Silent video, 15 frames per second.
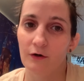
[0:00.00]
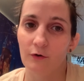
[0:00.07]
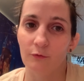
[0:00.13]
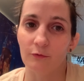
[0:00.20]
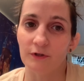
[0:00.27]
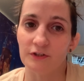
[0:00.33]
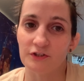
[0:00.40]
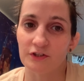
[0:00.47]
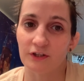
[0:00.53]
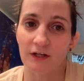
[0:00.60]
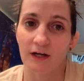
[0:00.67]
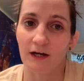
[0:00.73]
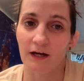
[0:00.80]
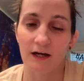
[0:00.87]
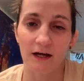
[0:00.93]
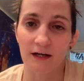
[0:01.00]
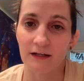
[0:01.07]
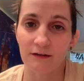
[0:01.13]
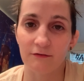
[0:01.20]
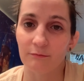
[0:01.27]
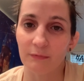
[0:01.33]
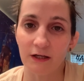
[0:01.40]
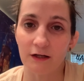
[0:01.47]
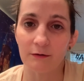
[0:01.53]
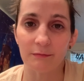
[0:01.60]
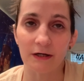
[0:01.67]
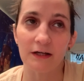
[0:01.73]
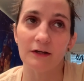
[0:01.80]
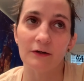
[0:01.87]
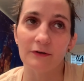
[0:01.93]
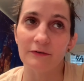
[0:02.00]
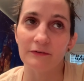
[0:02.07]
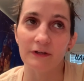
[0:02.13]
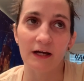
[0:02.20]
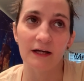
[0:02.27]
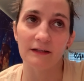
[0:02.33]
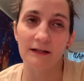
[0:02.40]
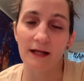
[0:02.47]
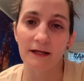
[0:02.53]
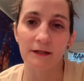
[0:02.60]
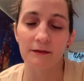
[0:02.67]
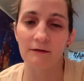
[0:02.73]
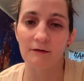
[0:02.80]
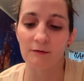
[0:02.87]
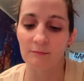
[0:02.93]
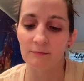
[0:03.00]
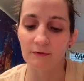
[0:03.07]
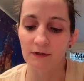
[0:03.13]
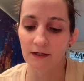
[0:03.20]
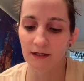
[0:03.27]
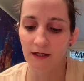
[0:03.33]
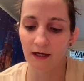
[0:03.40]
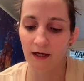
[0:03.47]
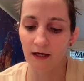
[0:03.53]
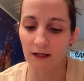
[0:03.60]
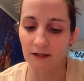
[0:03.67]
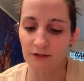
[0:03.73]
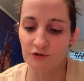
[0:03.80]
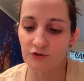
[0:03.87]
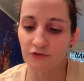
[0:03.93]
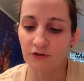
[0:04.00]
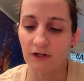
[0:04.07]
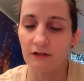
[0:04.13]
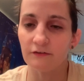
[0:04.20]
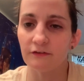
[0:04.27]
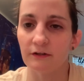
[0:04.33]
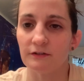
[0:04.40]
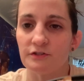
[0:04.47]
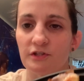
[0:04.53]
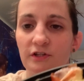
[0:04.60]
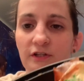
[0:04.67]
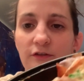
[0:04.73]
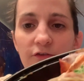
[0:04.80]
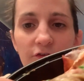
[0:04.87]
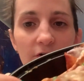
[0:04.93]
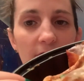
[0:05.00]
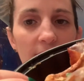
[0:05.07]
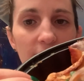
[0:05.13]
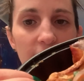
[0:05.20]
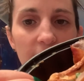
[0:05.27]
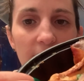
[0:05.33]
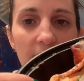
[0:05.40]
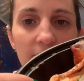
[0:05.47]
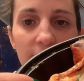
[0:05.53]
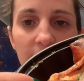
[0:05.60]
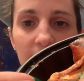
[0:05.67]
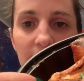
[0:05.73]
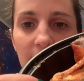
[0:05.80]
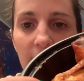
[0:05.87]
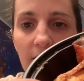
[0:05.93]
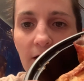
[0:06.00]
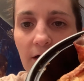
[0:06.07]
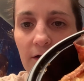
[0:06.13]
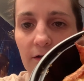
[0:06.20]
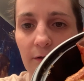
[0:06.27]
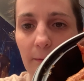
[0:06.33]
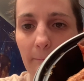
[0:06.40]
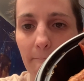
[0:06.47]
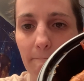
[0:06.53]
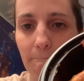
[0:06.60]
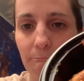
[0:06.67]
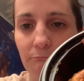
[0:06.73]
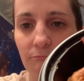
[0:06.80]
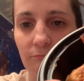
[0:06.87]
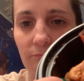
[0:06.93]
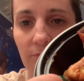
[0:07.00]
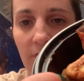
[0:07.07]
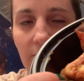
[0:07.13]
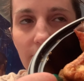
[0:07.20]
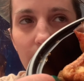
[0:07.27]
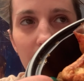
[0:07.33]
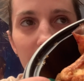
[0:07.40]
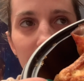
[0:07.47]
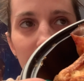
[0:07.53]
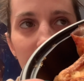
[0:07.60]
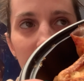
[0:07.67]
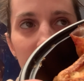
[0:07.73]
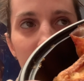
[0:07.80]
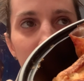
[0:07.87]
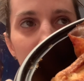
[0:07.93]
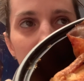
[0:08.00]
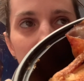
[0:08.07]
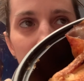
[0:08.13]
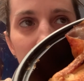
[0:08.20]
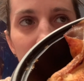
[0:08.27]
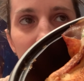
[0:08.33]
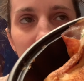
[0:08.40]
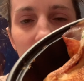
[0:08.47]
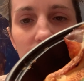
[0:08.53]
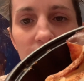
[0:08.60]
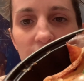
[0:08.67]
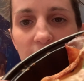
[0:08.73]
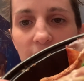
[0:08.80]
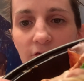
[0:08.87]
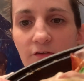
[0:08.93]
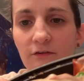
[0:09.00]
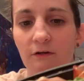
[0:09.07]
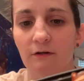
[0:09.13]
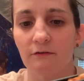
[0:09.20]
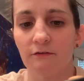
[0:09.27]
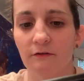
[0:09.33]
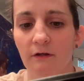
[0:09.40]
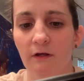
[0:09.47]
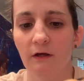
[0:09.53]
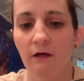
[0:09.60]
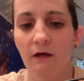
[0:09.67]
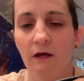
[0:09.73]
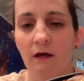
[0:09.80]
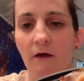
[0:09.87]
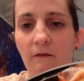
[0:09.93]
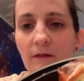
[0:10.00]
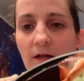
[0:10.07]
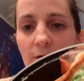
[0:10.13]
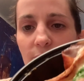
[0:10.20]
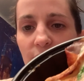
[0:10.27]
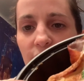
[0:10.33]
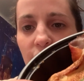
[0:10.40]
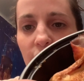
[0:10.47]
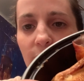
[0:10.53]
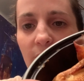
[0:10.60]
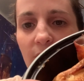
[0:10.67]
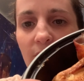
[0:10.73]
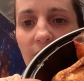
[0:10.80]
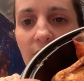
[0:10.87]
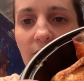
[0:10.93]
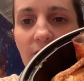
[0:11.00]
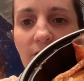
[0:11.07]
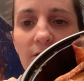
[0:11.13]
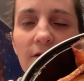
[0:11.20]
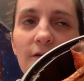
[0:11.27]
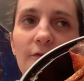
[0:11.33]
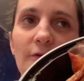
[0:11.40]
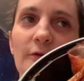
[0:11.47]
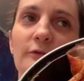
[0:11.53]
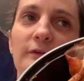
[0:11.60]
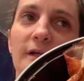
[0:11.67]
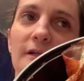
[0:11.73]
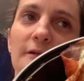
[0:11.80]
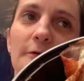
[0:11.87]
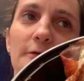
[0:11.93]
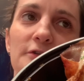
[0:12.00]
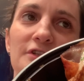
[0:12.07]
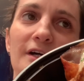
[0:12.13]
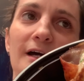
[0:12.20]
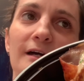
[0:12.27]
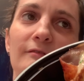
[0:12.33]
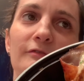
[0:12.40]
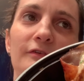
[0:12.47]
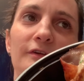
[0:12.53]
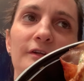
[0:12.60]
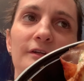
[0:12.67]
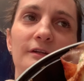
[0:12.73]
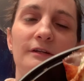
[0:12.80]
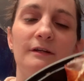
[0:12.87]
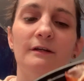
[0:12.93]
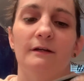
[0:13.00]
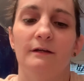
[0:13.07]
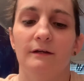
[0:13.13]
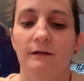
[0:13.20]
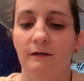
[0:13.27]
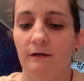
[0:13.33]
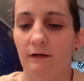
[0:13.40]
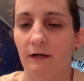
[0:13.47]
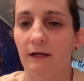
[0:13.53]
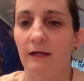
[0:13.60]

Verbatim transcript: which I make my own, I like them, and it just has a cheese sauce that I've never had. Have you had bechamel mm -mm. cheese sauce? Nope. And then I'm assuming, are those like little chives? Yeah. I